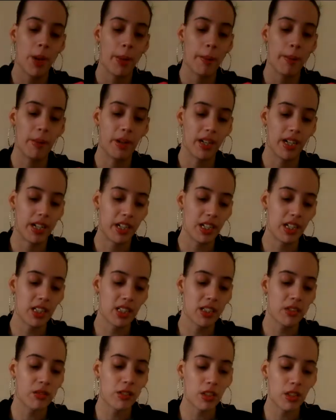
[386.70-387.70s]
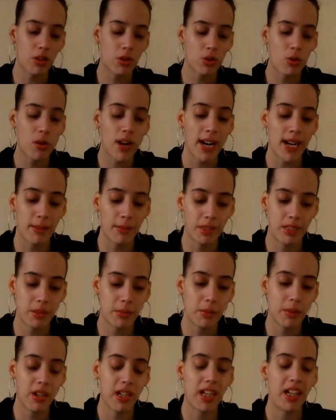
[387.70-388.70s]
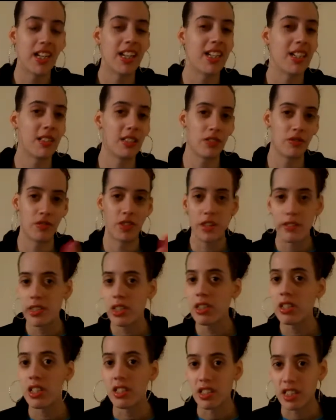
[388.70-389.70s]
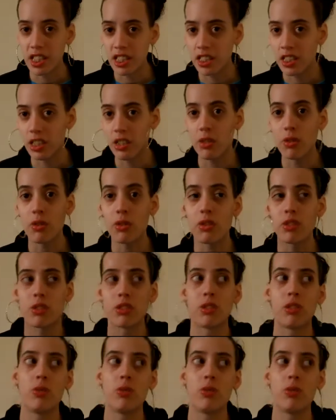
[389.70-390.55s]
but it's a really cool app to play, and it's very addicting also.